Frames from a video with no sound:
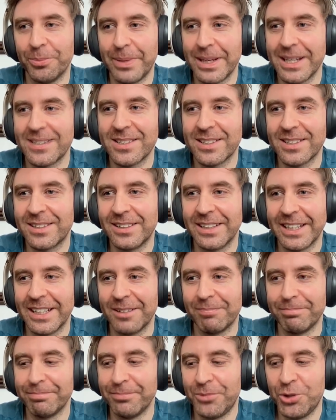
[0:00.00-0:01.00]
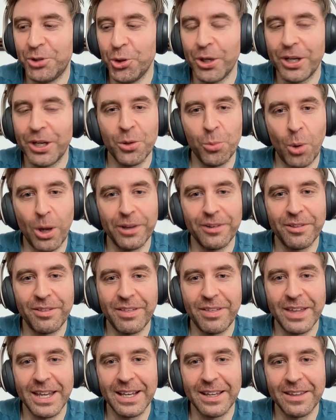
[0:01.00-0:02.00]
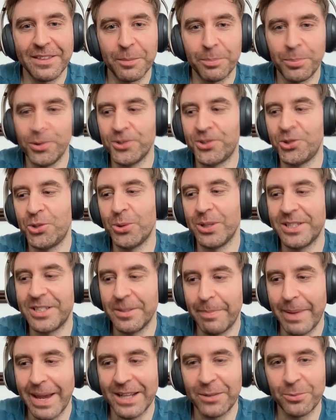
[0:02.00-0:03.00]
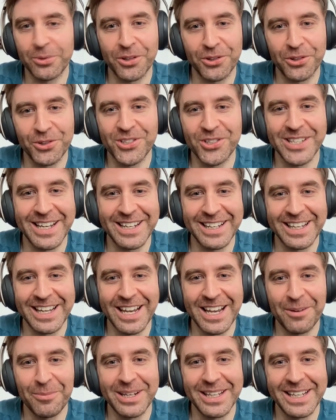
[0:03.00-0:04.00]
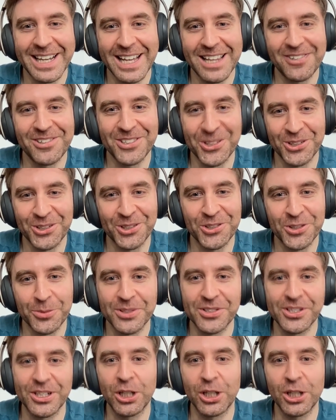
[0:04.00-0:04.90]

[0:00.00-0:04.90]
basically doing the one thing that puts you into bed with understanding how many calories you're consuming.